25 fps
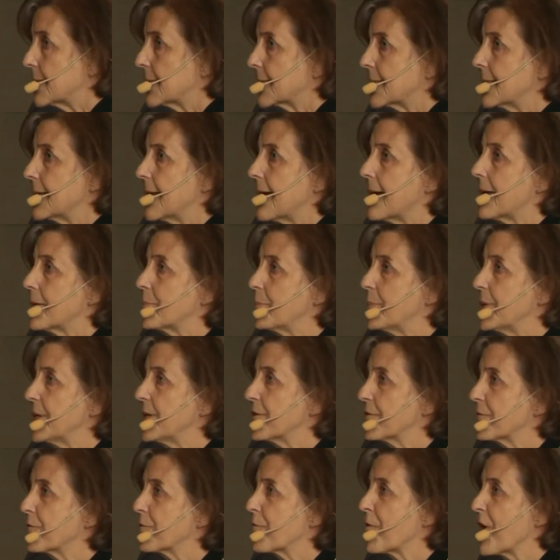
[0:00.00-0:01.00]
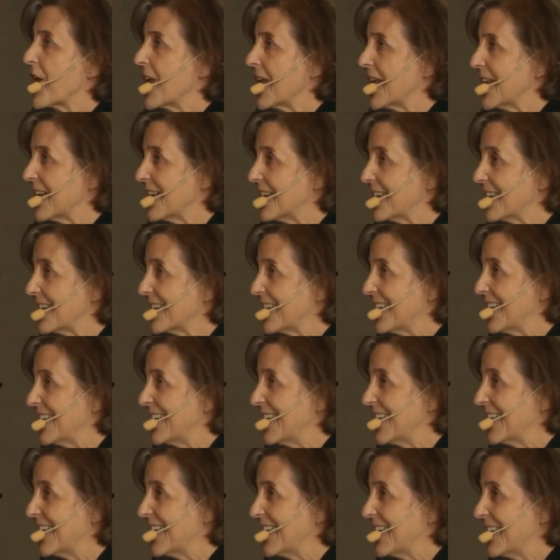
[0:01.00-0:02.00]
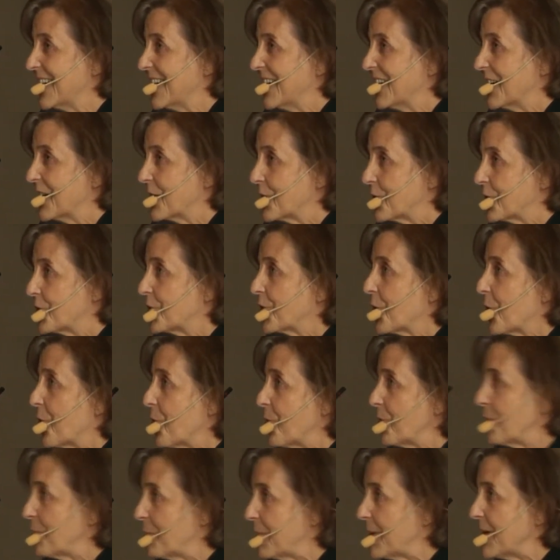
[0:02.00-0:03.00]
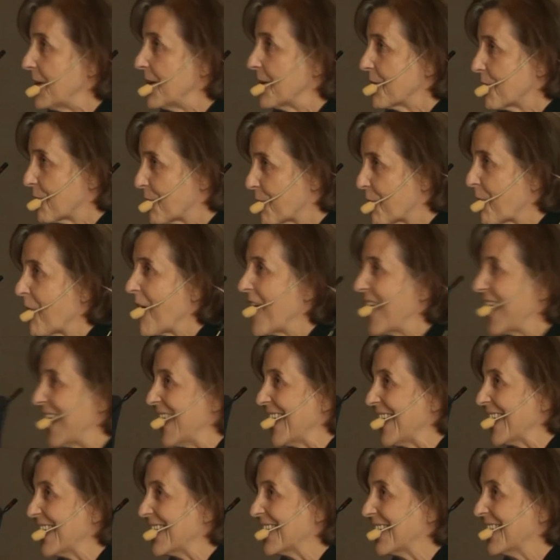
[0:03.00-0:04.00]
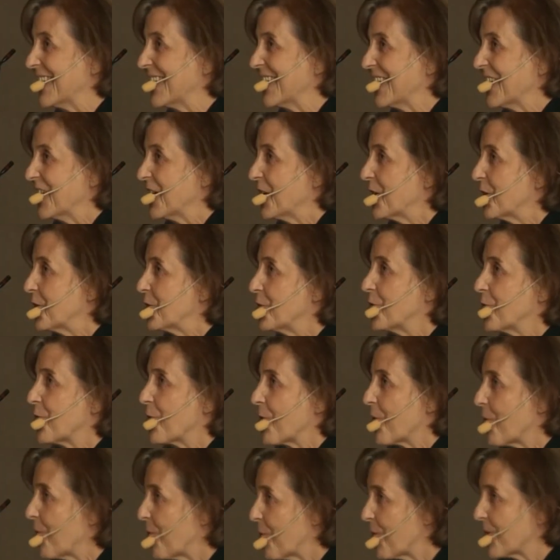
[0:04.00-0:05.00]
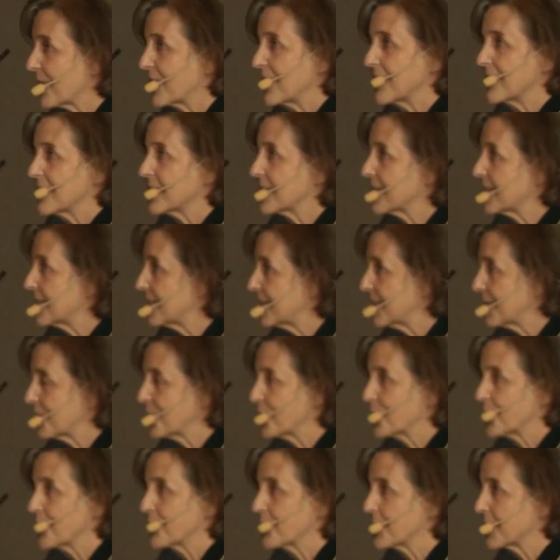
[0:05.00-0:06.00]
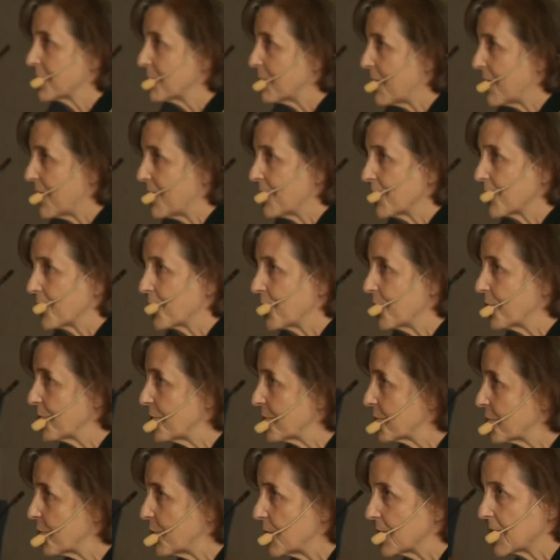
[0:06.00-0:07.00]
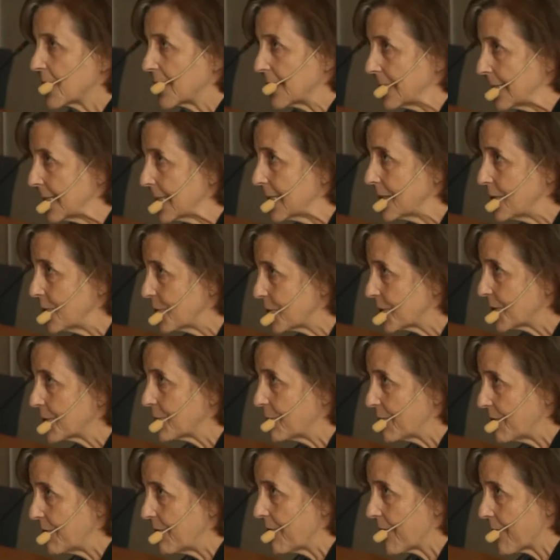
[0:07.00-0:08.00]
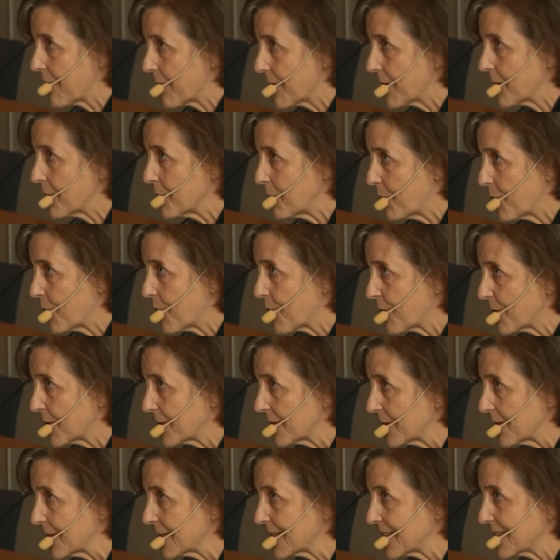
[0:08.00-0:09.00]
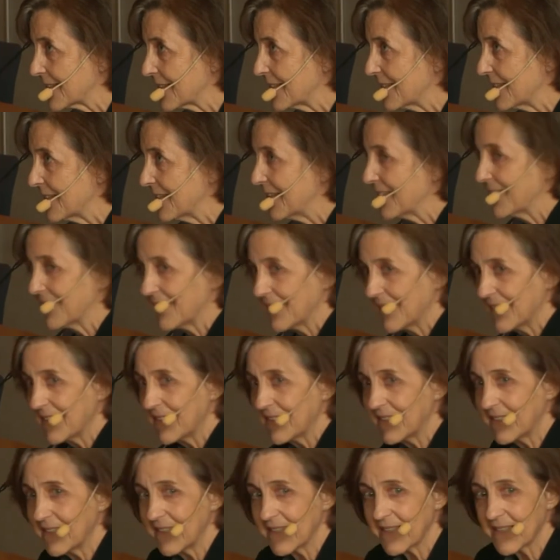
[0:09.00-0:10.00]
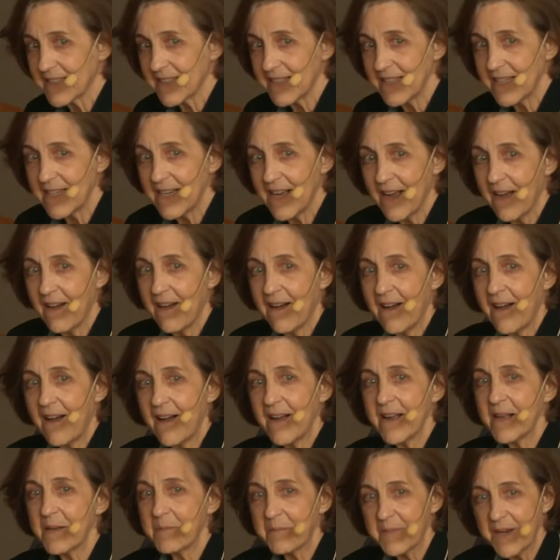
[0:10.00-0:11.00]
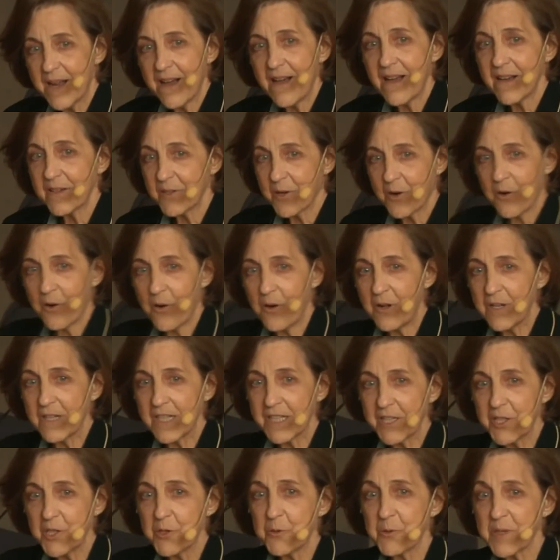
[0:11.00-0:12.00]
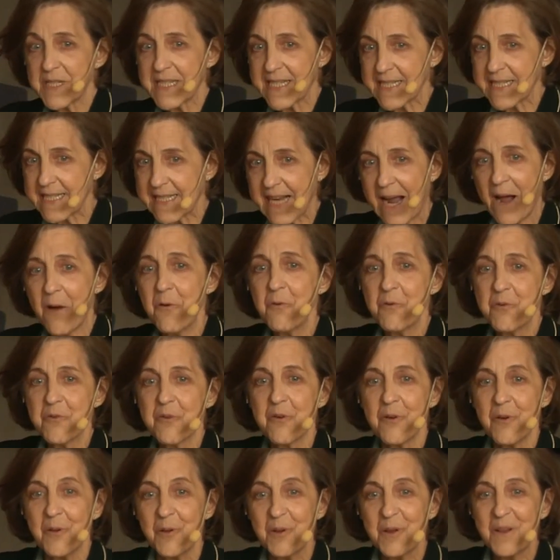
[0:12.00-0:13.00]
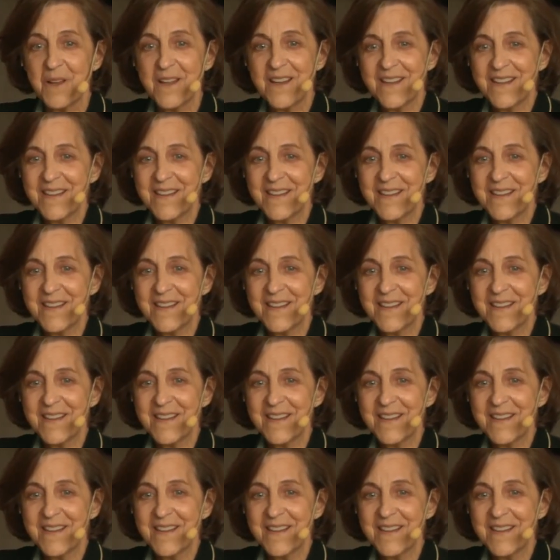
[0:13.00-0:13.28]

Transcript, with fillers: to not be afraid. Don't be afraid. Your organs and tissues and molecules will continue to be very important. Do you see? I am not calling you a scoundrel